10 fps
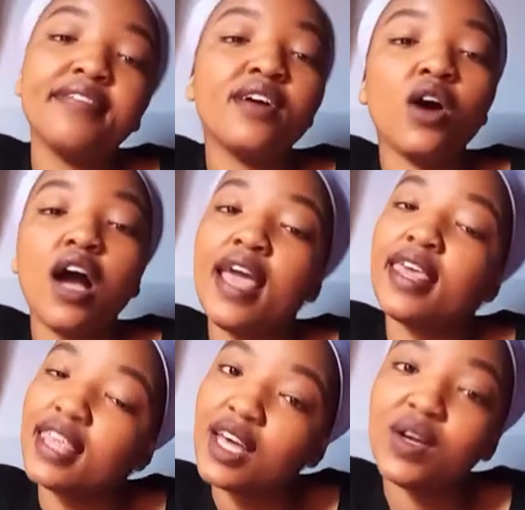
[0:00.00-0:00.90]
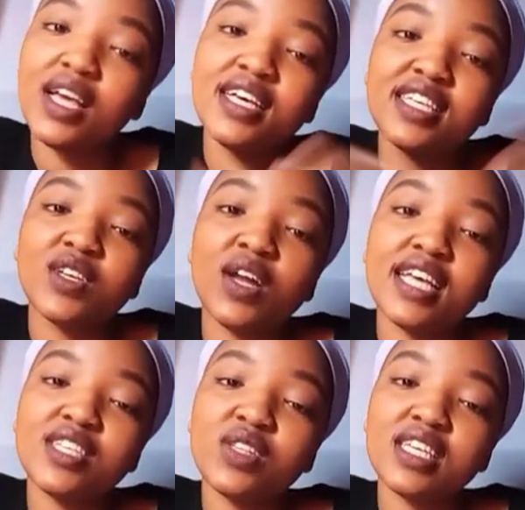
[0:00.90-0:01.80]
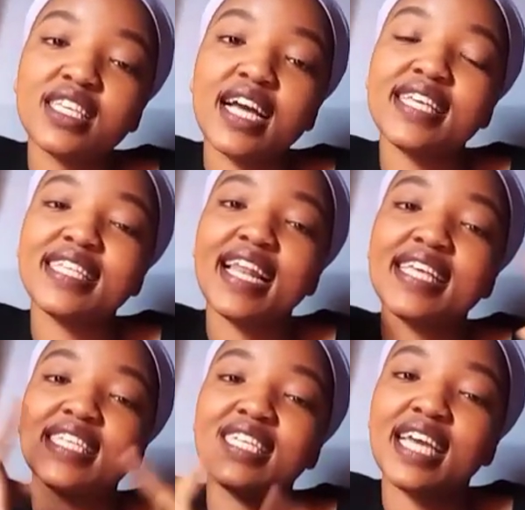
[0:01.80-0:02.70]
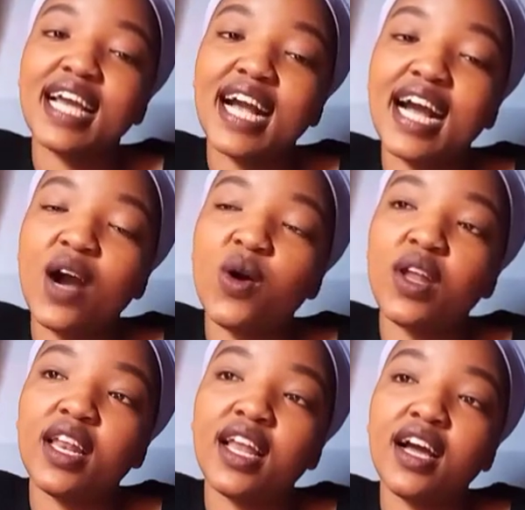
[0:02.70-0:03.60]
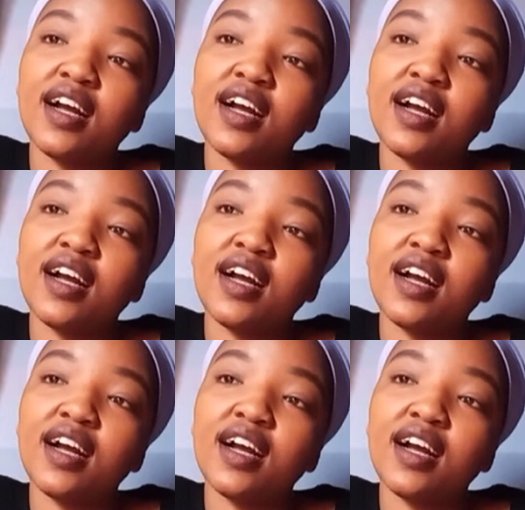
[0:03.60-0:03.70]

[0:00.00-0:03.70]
for you. So let's do this, guys. Let's check on